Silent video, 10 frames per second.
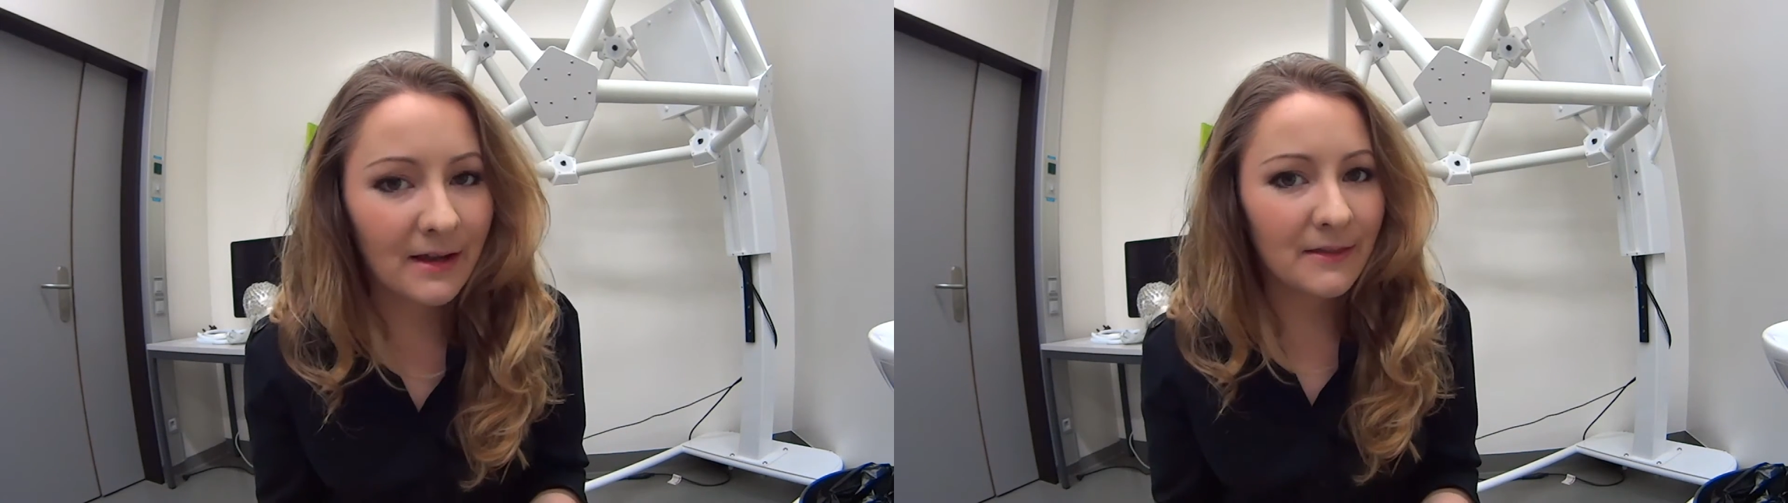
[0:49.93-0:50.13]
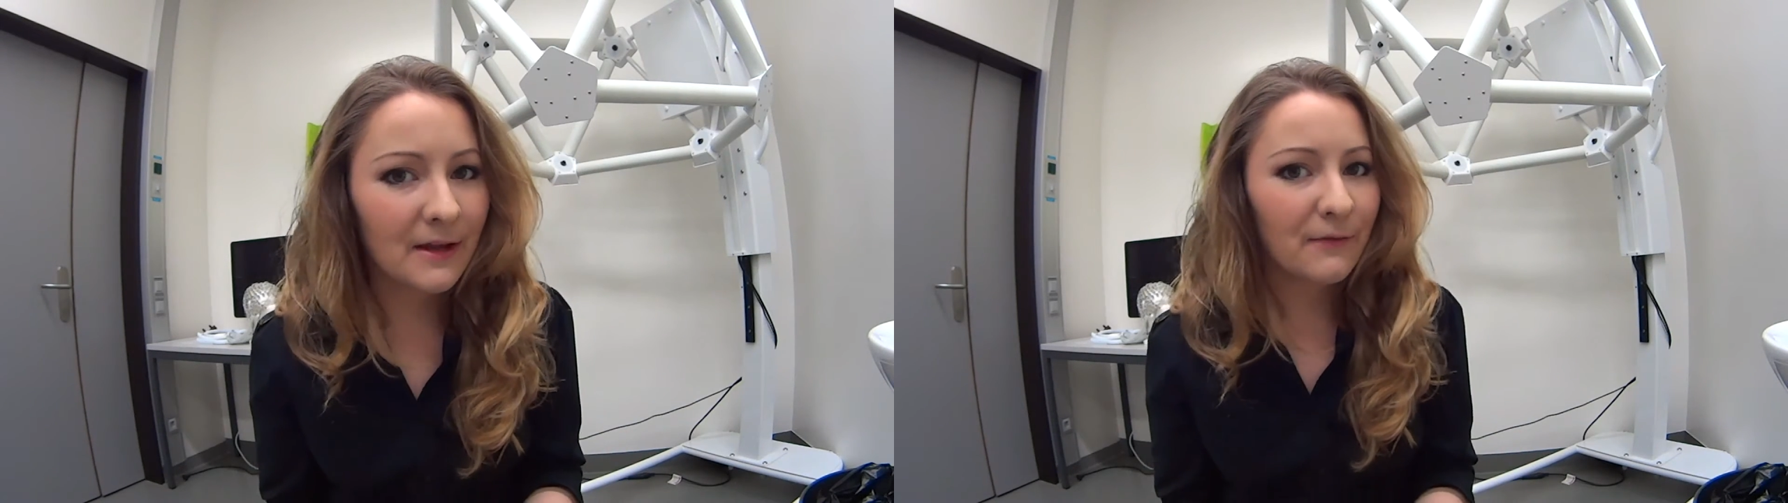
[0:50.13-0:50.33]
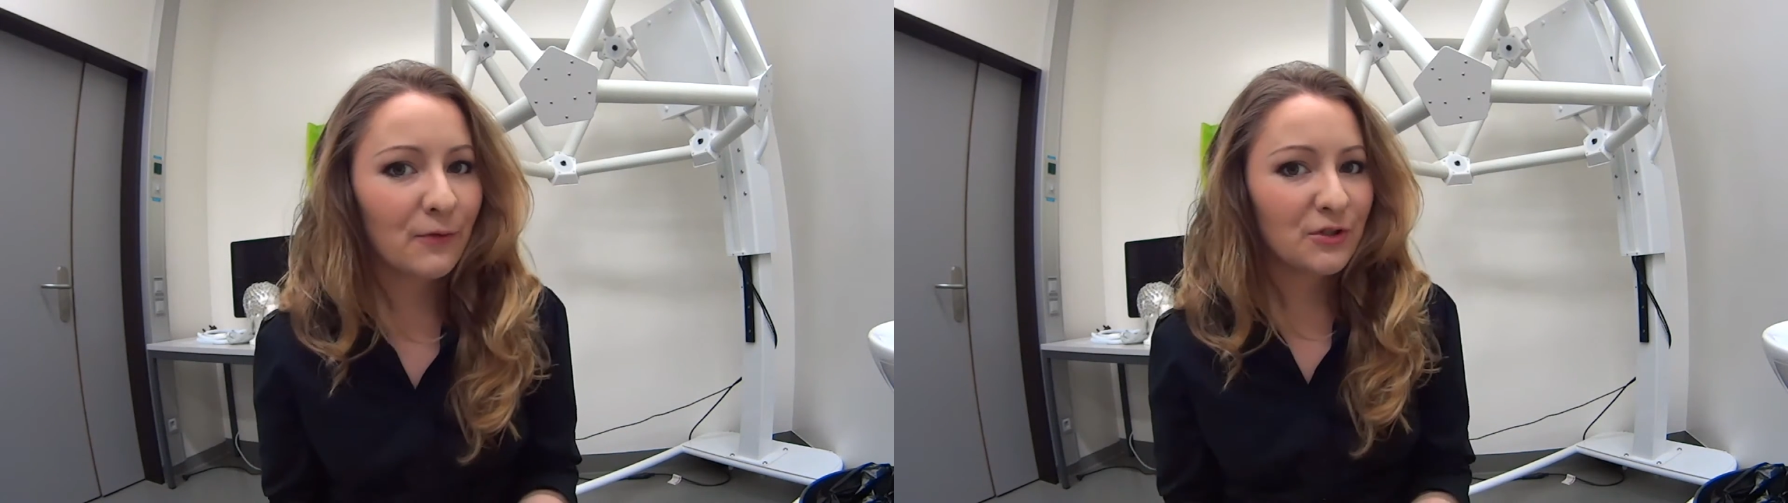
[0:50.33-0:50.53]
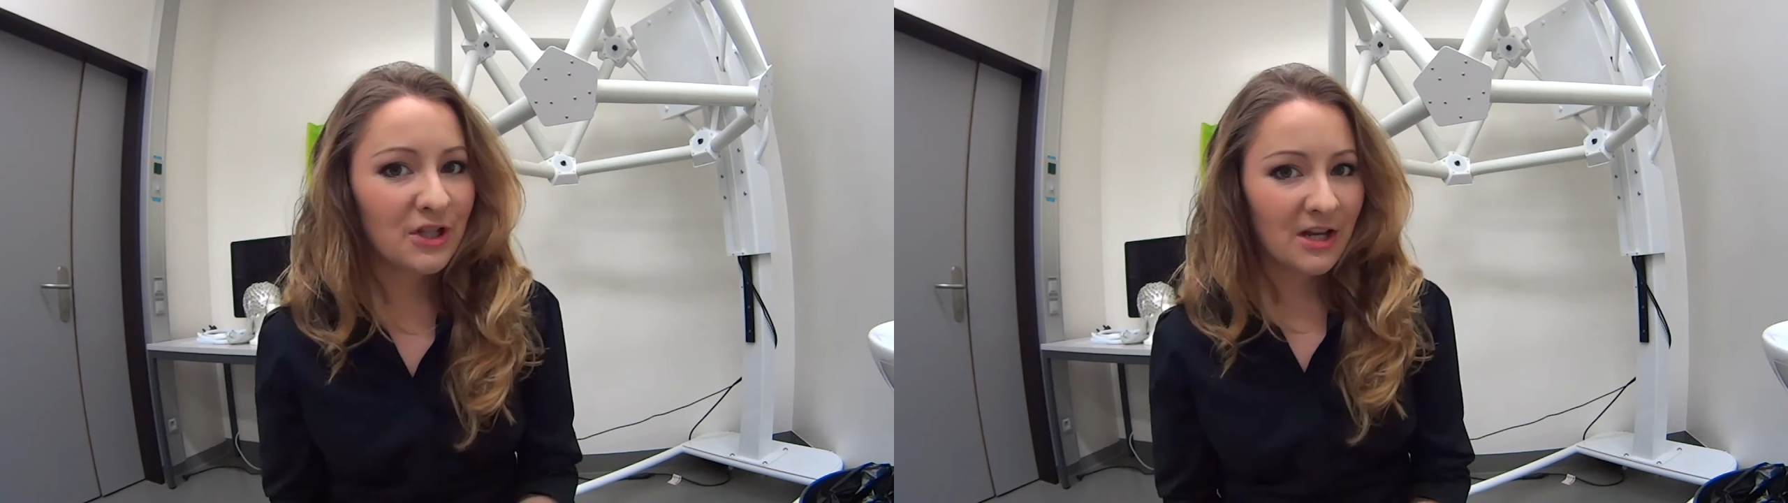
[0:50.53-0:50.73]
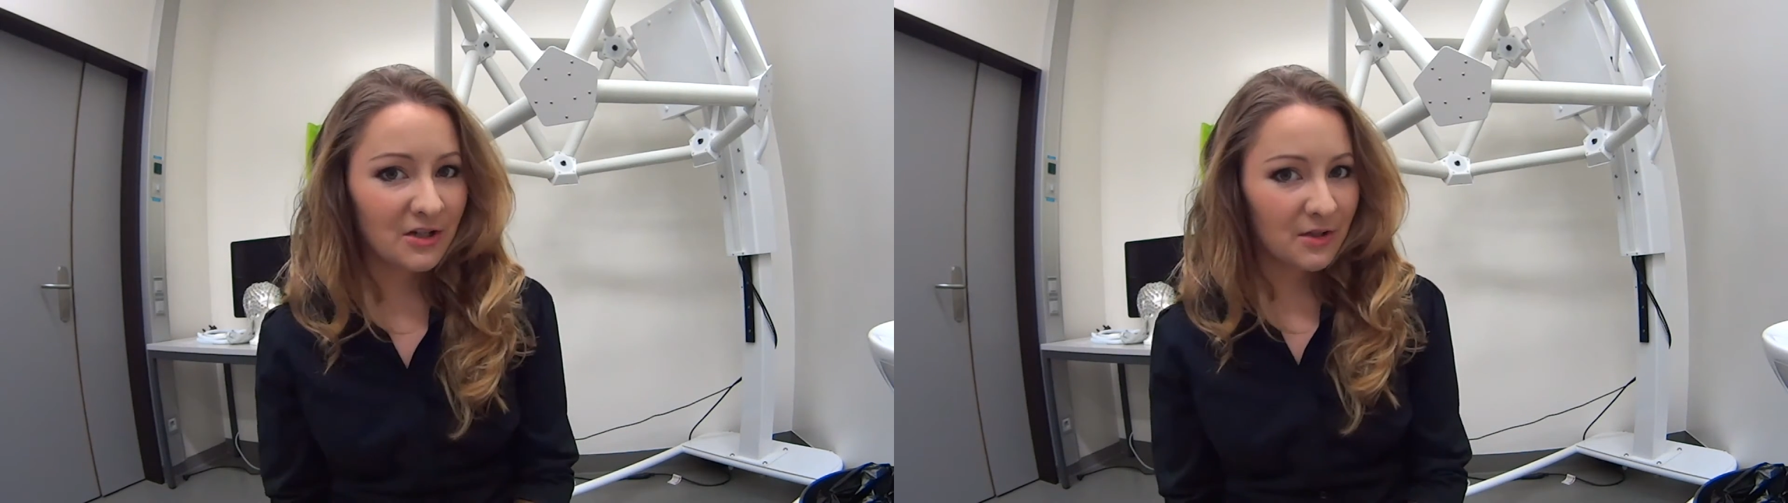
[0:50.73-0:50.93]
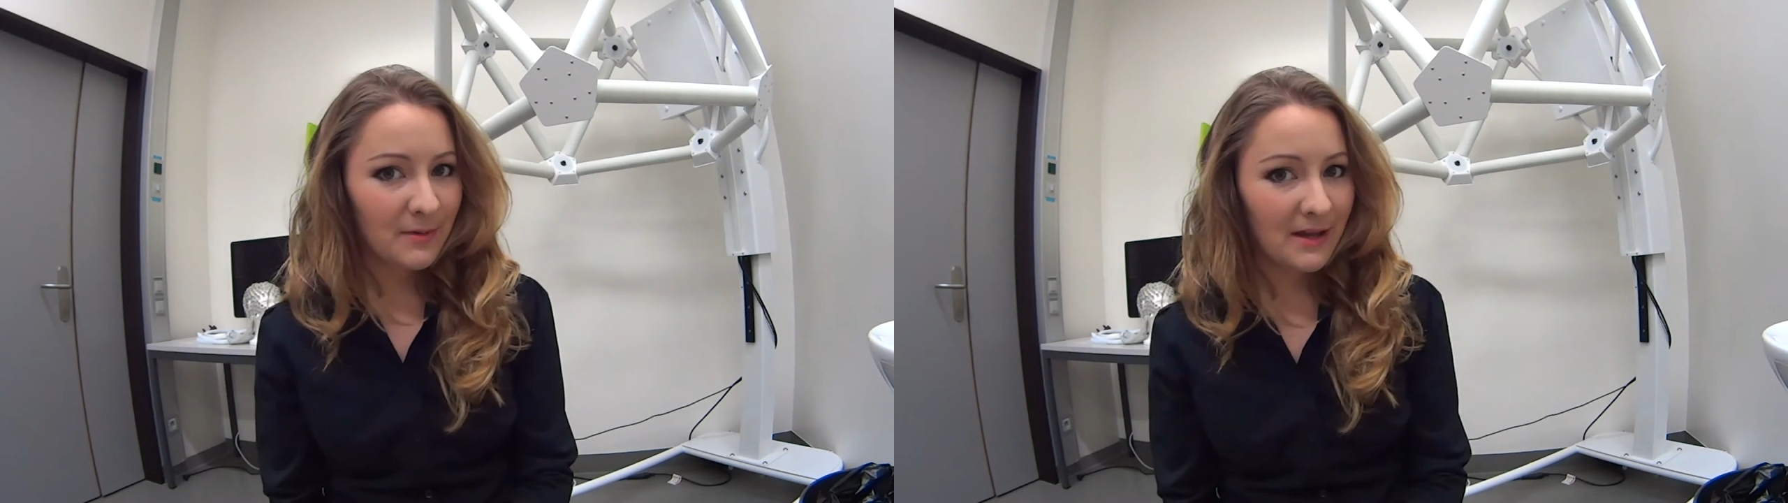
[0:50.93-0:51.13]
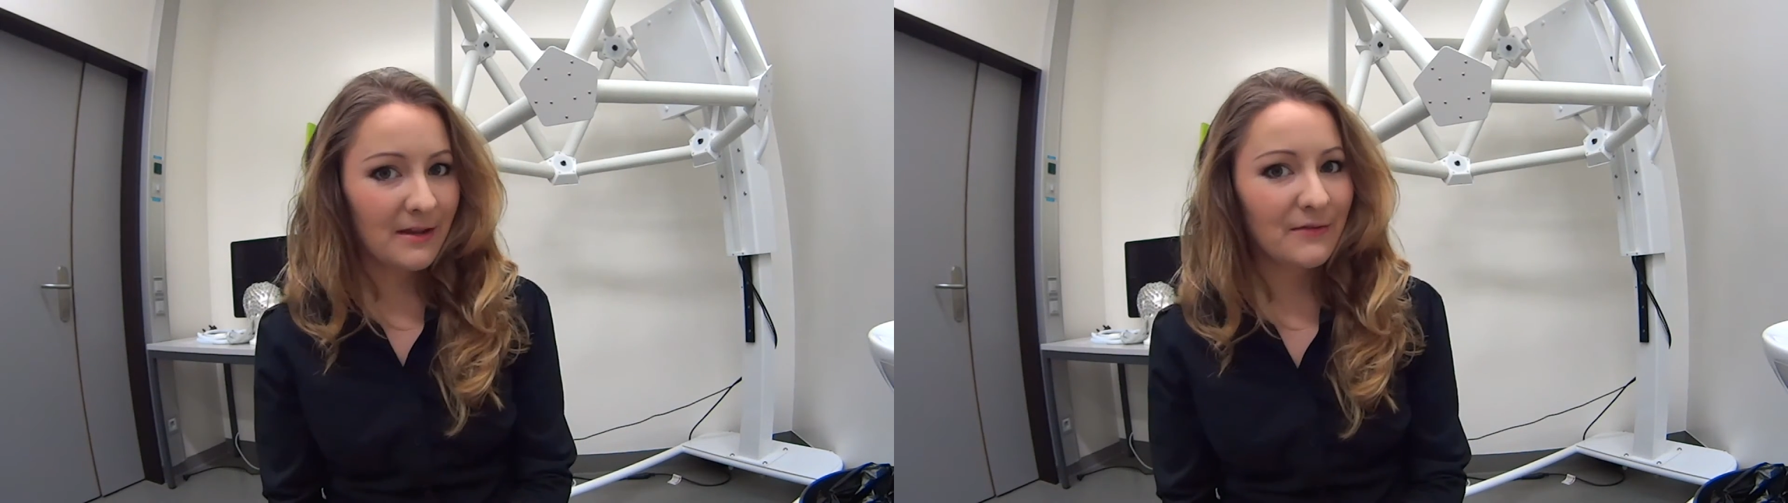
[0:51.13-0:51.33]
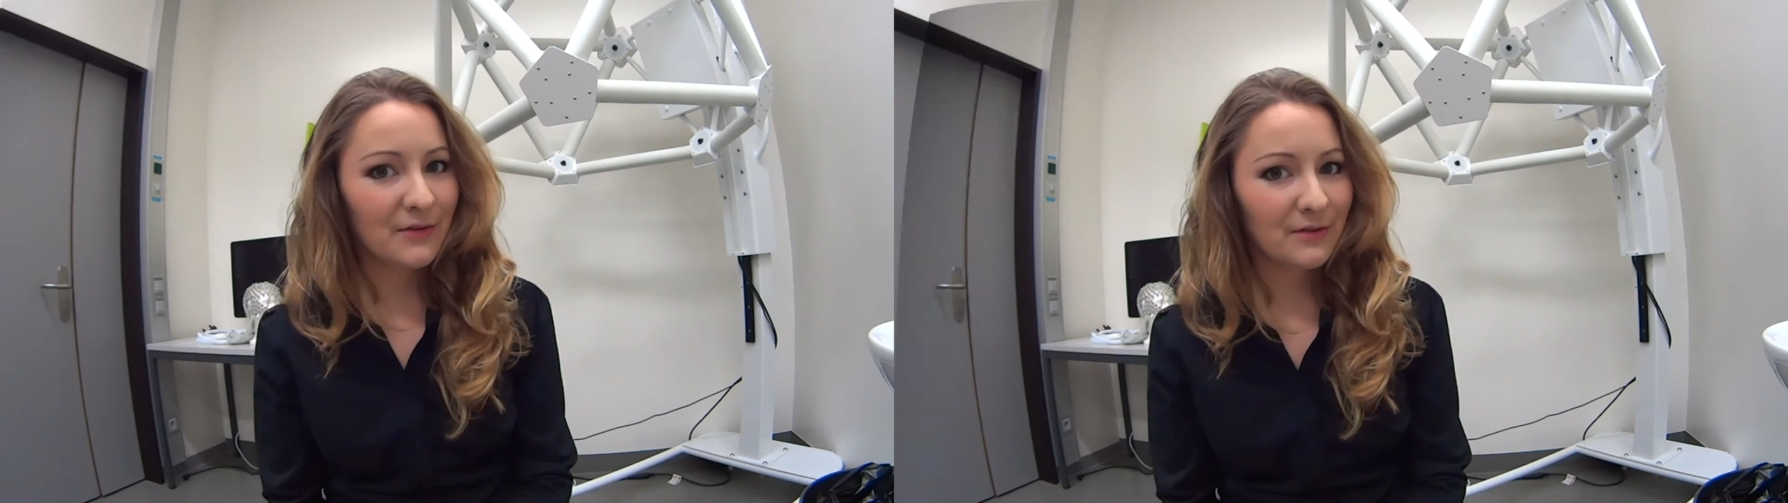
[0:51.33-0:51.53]
and therefore change the
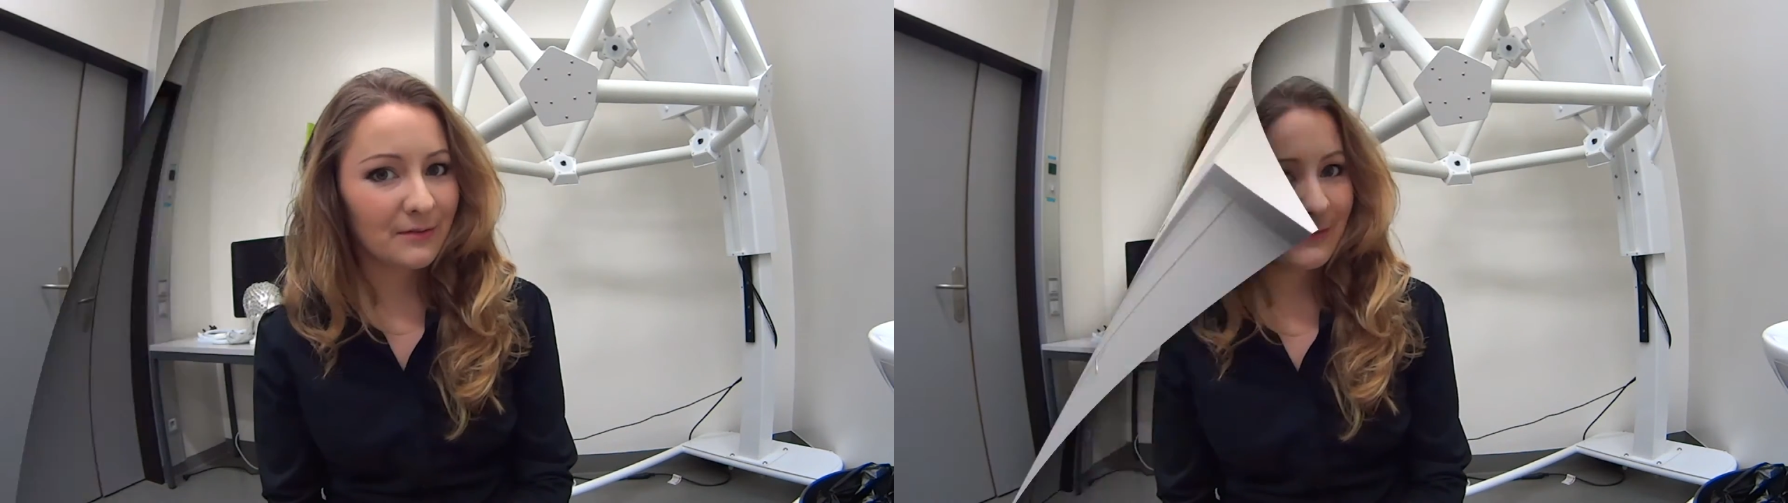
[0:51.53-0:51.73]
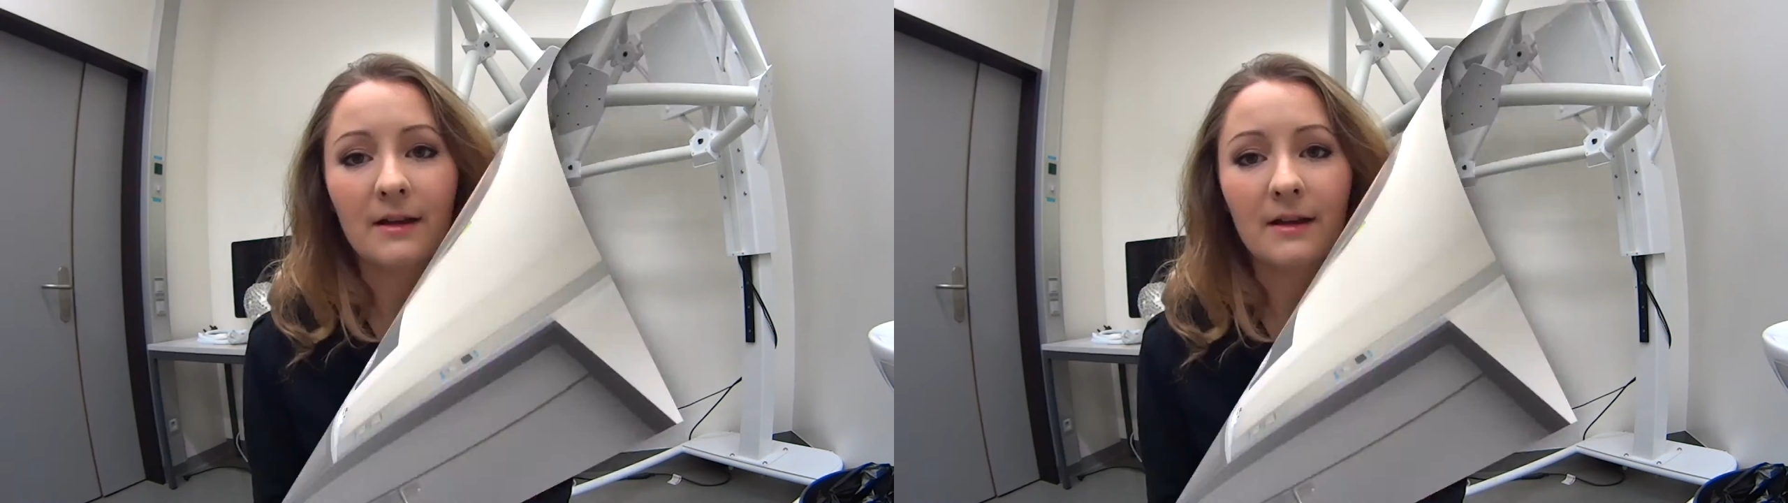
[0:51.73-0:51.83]
behaviour?